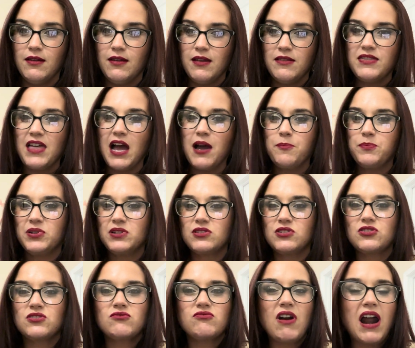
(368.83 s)
that
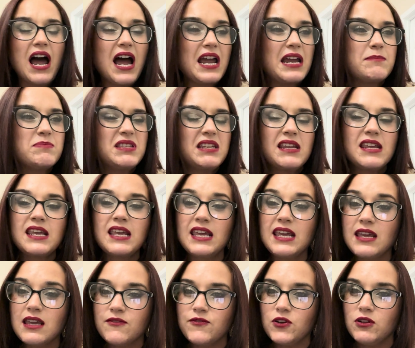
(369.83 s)
prescribes
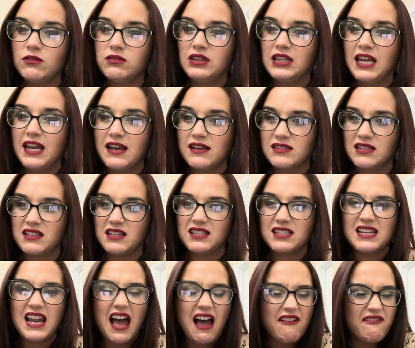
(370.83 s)
evil things, that does
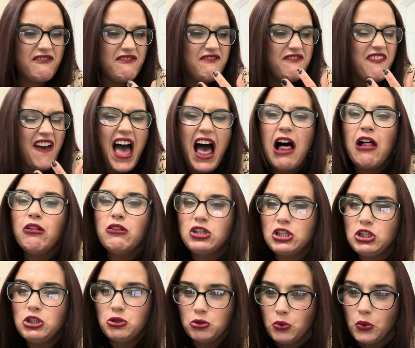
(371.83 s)
not
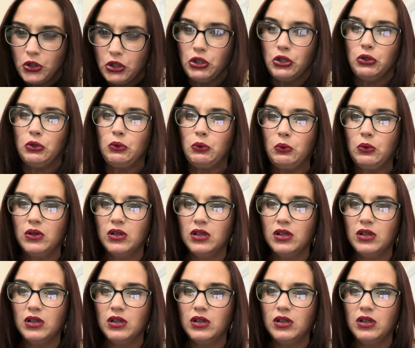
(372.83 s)
value you,